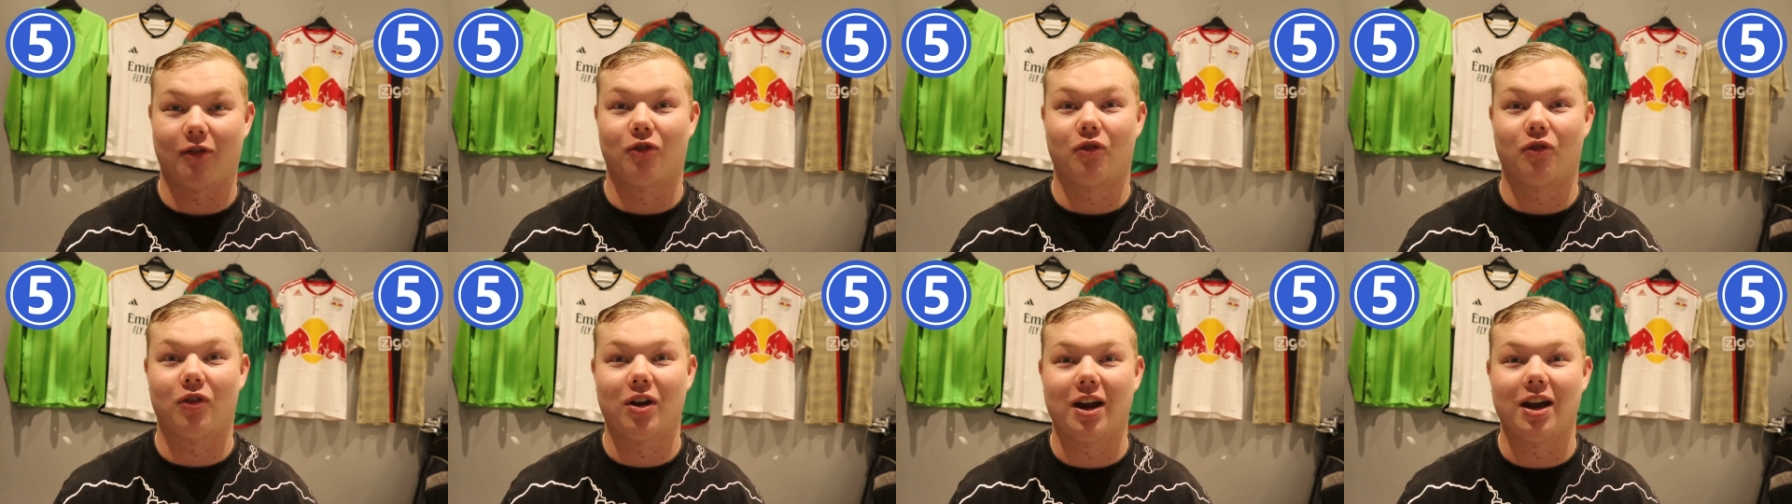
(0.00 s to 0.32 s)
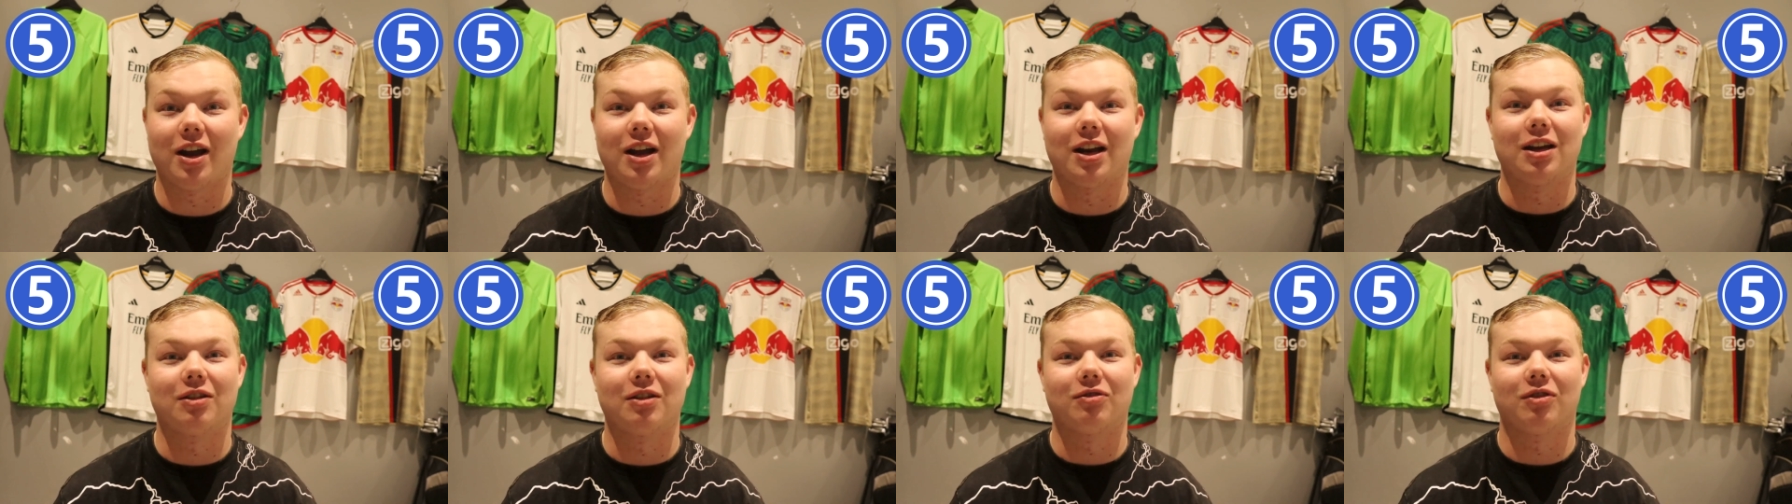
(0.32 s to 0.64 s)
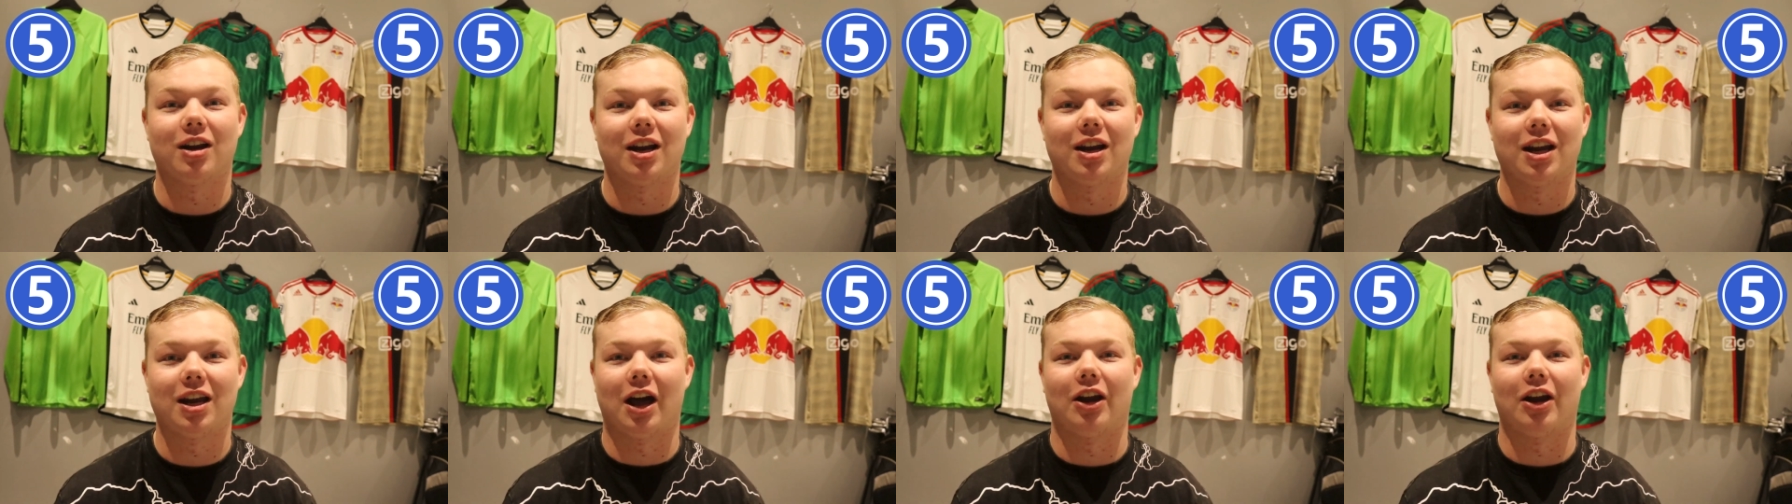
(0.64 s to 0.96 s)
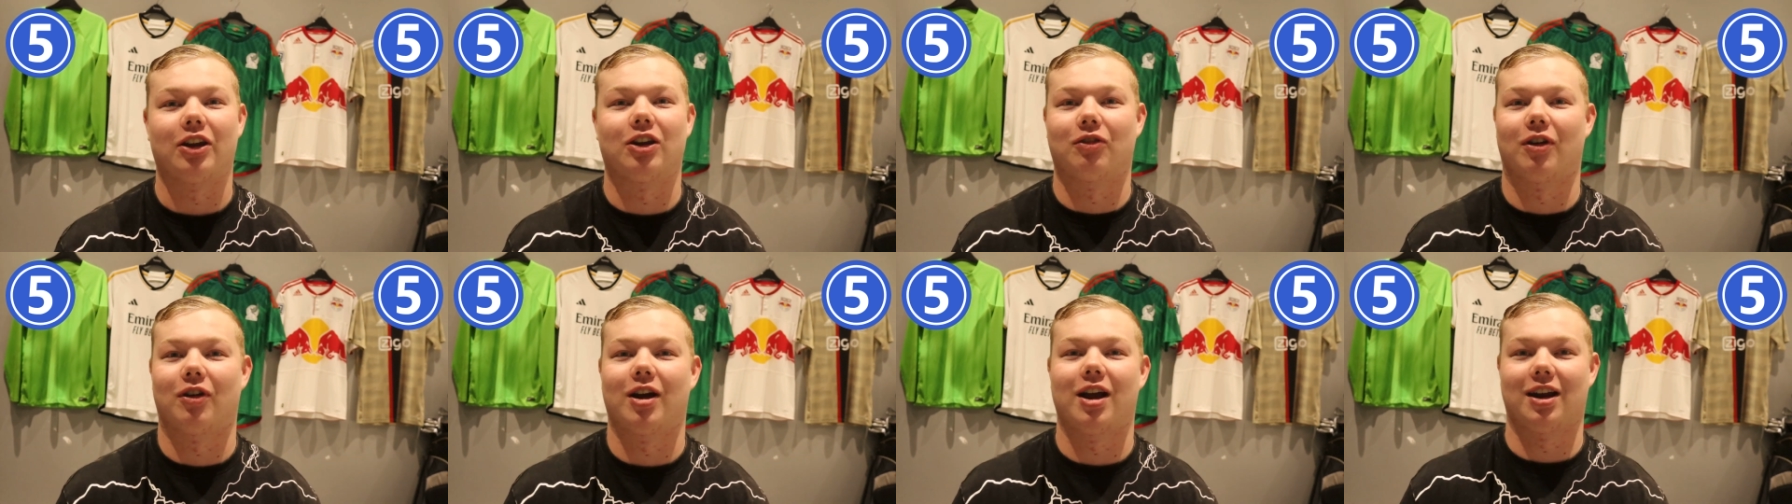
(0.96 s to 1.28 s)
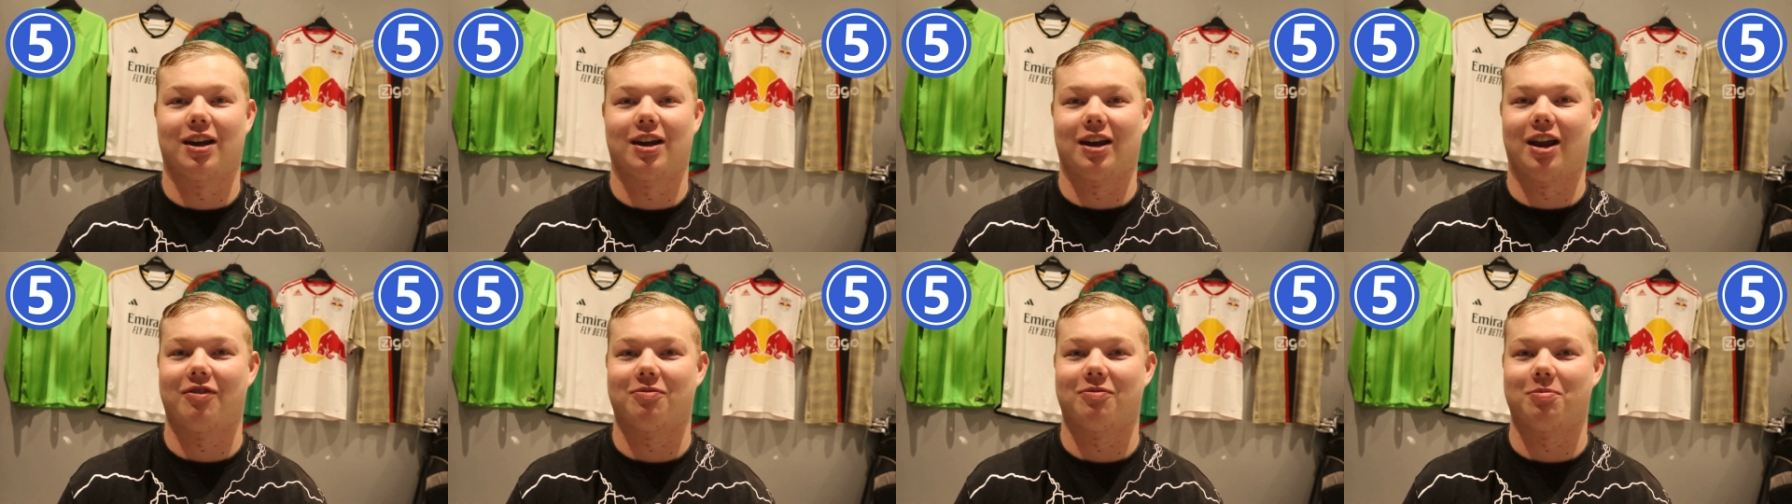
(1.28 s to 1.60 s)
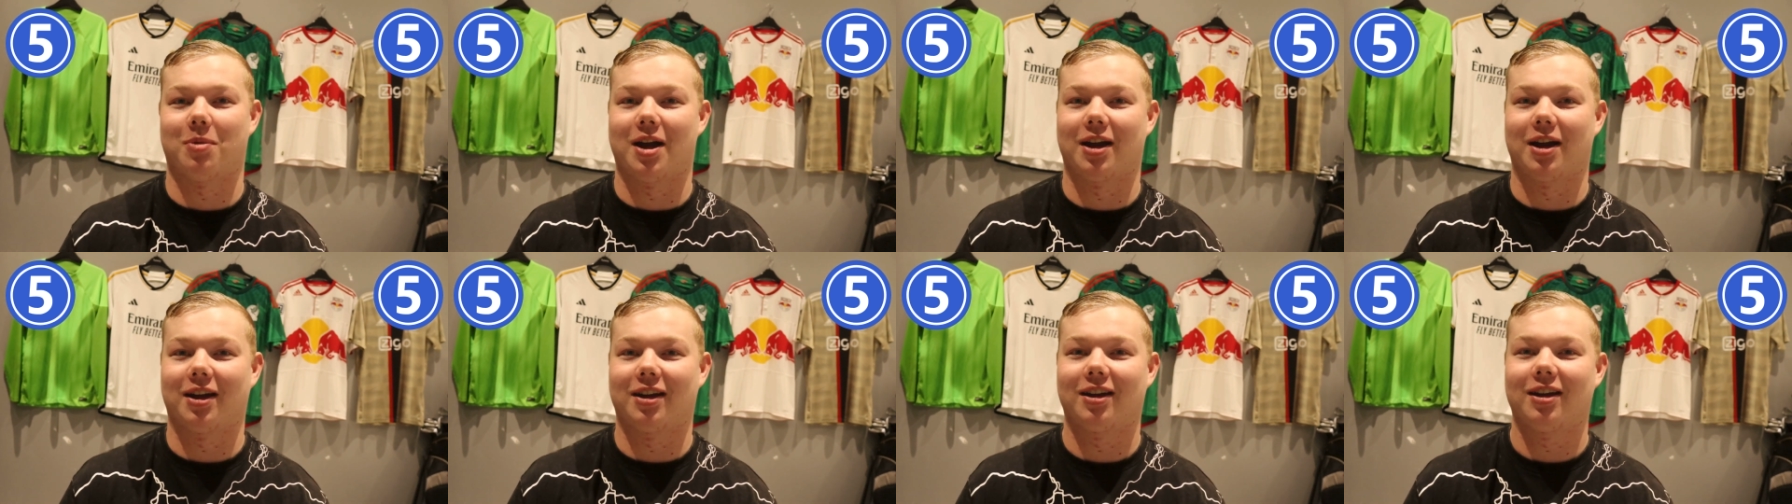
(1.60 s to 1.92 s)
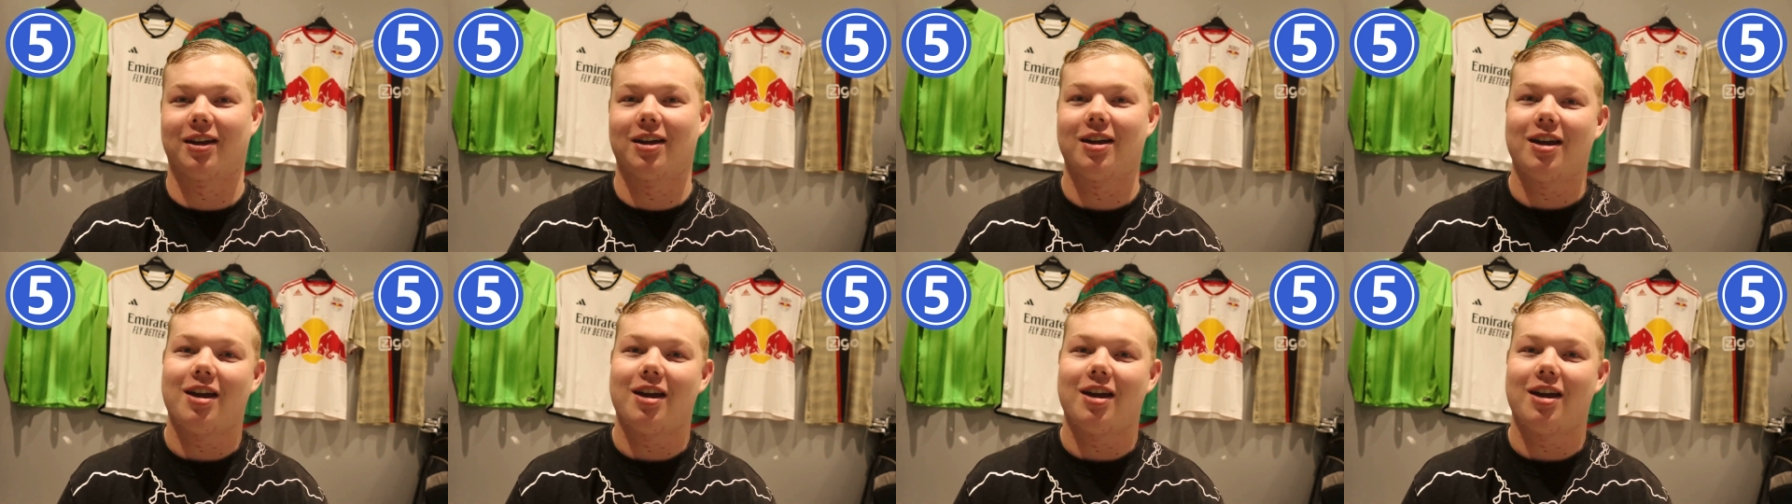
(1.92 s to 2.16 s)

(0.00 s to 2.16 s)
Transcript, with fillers: really, really underrated left back